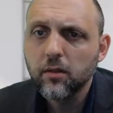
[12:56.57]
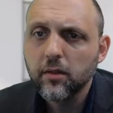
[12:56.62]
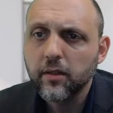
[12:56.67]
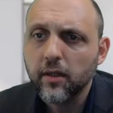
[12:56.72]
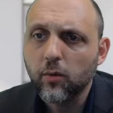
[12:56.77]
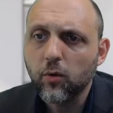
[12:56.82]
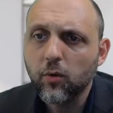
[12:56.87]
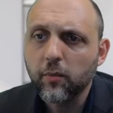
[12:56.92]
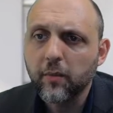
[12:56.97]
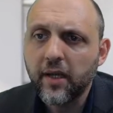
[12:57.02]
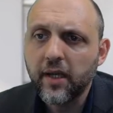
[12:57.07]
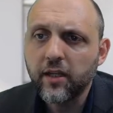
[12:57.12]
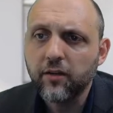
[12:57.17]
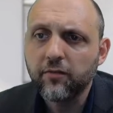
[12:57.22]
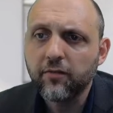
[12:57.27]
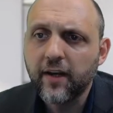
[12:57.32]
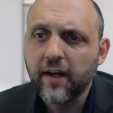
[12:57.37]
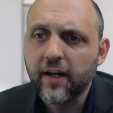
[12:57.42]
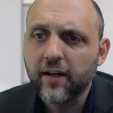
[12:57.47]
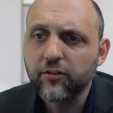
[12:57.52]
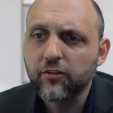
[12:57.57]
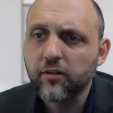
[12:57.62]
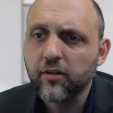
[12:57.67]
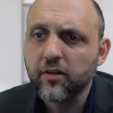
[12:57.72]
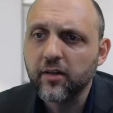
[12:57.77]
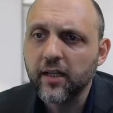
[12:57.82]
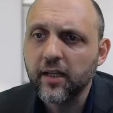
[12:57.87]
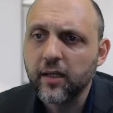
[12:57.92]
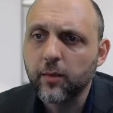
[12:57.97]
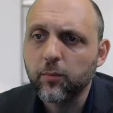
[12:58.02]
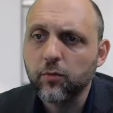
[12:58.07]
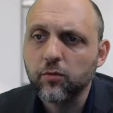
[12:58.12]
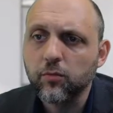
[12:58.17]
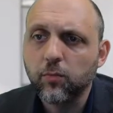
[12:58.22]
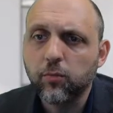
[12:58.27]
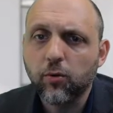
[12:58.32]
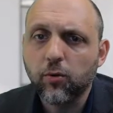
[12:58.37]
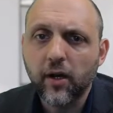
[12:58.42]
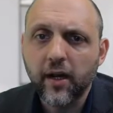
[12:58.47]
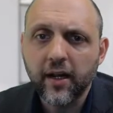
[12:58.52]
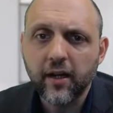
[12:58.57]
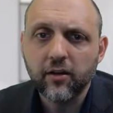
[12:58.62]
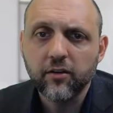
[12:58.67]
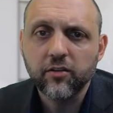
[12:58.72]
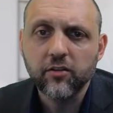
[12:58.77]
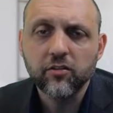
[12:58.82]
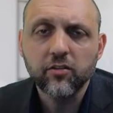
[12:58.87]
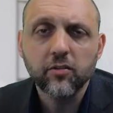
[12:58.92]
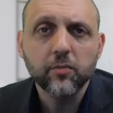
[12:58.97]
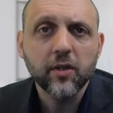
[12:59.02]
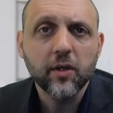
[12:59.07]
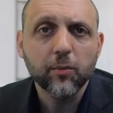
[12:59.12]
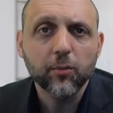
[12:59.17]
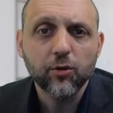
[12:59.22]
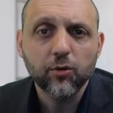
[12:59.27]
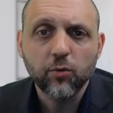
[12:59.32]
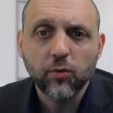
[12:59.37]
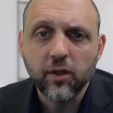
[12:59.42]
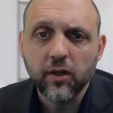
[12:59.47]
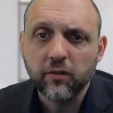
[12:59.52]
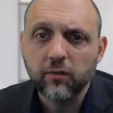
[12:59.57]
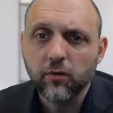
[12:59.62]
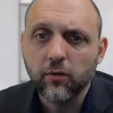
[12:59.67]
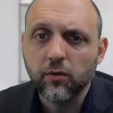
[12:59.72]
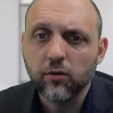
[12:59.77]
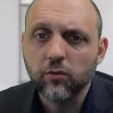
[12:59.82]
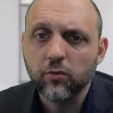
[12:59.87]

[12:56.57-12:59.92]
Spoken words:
that were manufactured and labeled prior to September 24th,